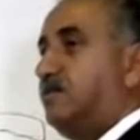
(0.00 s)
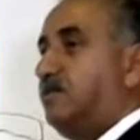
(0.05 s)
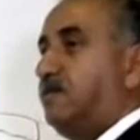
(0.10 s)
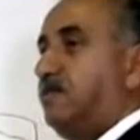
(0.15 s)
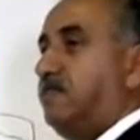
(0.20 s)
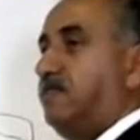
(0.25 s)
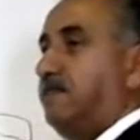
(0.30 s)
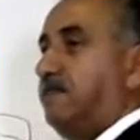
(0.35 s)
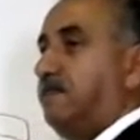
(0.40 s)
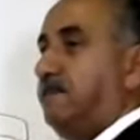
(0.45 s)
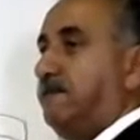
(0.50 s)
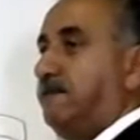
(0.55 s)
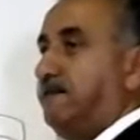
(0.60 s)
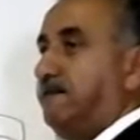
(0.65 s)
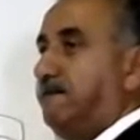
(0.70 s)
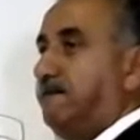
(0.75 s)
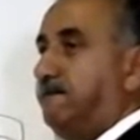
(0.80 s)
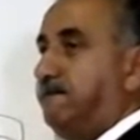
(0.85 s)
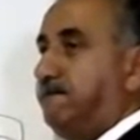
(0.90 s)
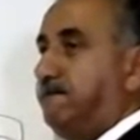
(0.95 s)

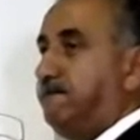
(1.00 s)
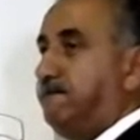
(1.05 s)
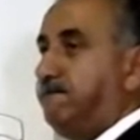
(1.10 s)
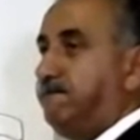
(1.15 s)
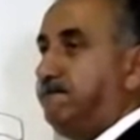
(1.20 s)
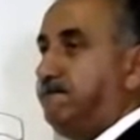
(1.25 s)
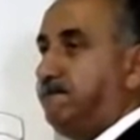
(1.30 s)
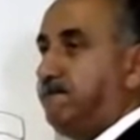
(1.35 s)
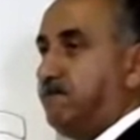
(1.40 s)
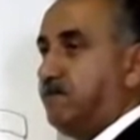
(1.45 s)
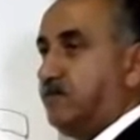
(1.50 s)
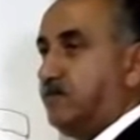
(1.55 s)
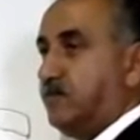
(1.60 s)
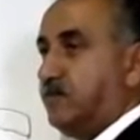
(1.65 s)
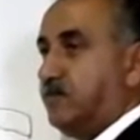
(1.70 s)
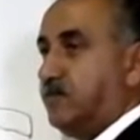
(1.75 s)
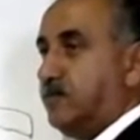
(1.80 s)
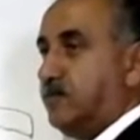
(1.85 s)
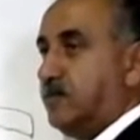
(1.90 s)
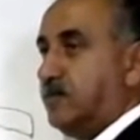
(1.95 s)
(no one is talking)